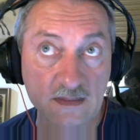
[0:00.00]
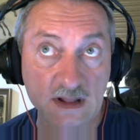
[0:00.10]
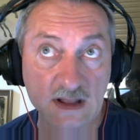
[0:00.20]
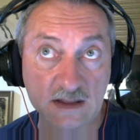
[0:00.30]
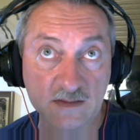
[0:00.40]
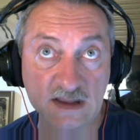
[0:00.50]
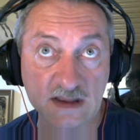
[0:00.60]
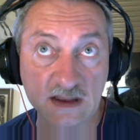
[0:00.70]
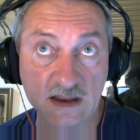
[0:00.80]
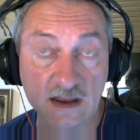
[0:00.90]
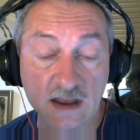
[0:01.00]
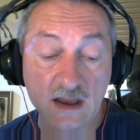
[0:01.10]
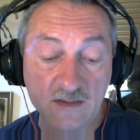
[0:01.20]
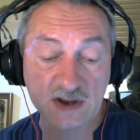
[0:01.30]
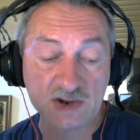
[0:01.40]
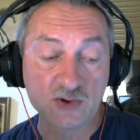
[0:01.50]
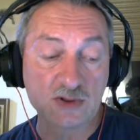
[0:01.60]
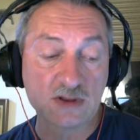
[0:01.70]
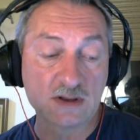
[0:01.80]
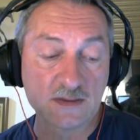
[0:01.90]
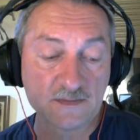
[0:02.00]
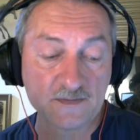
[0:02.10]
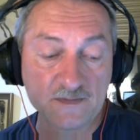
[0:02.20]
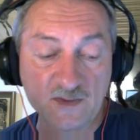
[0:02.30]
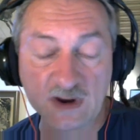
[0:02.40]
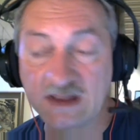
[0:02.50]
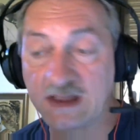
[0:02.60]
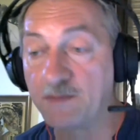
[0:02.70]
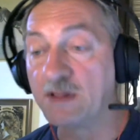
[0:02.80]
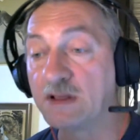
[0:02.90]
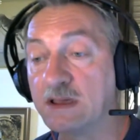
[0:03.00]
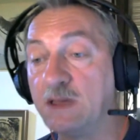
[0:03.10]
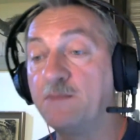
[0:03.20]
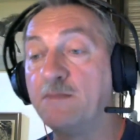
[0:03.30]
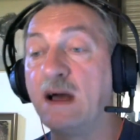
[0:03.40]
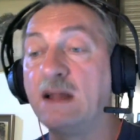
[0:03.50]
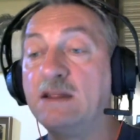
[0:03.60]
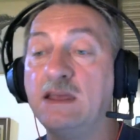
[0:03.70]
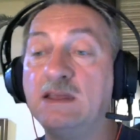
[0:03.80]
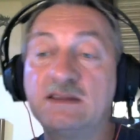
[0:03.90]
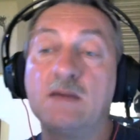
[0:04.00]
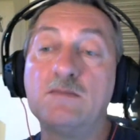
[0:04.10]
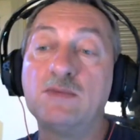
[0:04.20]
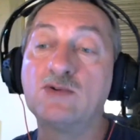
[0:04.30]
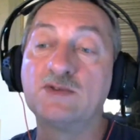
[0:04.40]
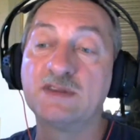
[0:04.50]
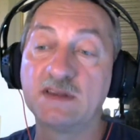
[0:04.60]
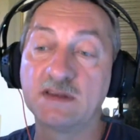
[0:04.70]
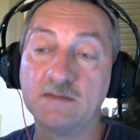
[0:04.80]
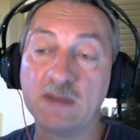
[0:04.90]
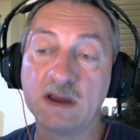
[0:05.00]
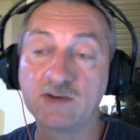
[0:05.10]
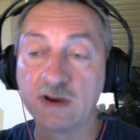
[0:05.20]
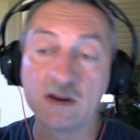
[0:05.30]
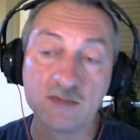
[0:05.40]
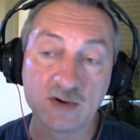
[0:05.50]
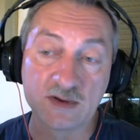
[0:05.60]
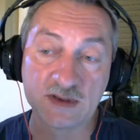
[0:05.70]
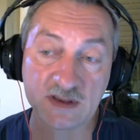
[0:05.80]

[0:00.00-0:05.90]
Let me see. We should, for example, keep money in some books, Mercurial books.